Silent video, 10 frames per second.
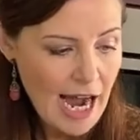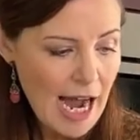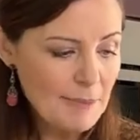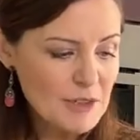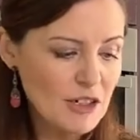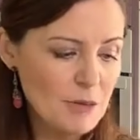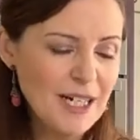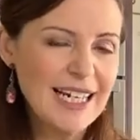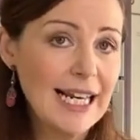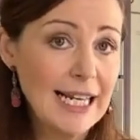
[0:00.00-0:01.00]
I'm just going to put
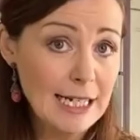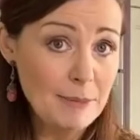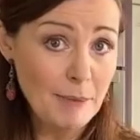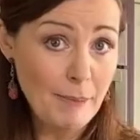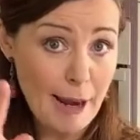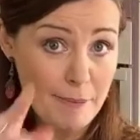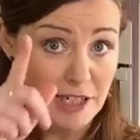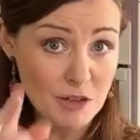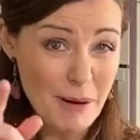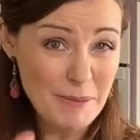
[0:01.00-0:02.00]
in a little bit of pepper, because
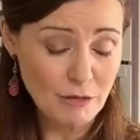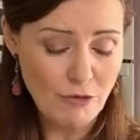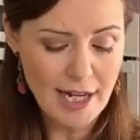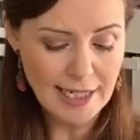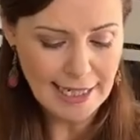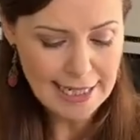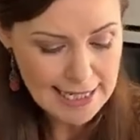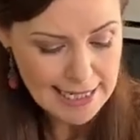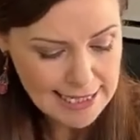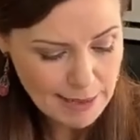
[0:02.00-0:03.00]
remember the rocket
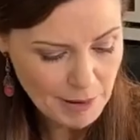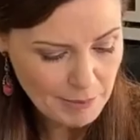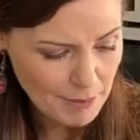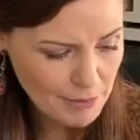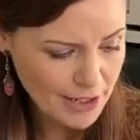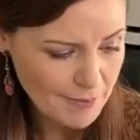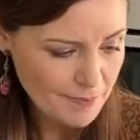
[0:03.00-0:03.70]
is that bit peppery.